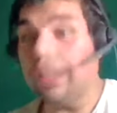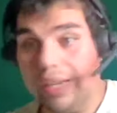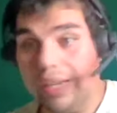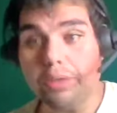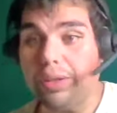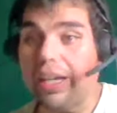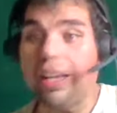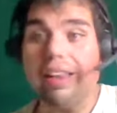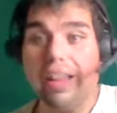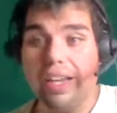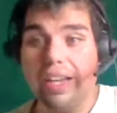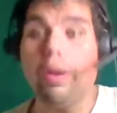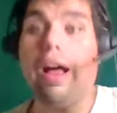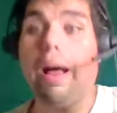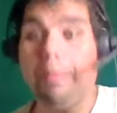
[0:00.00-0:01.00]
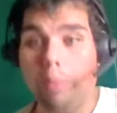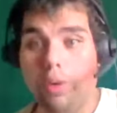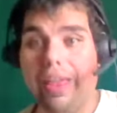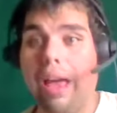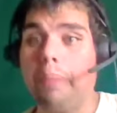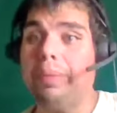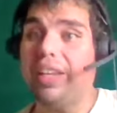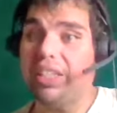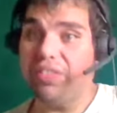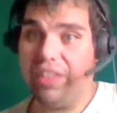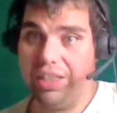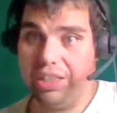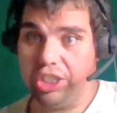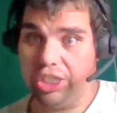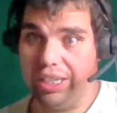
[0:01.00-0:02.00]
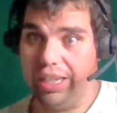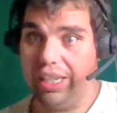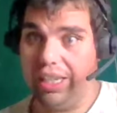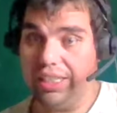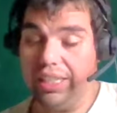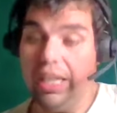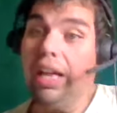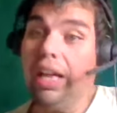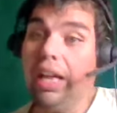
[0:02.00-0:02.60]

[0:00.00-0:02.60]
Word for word: you guys, we're not gonna lie to you. I'm more happy Days fan than she is.